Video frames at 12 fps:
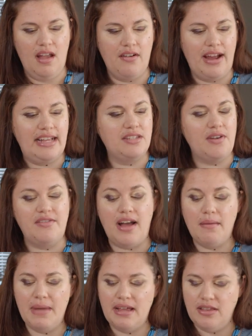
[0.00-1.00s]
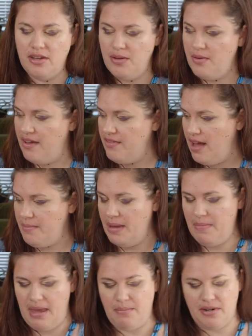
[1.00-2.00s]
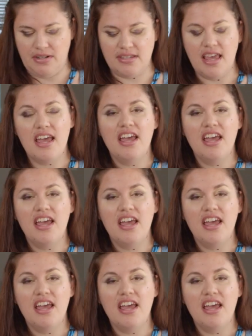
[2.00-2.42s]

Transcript: All right, so I've got my glue, I've got my papers.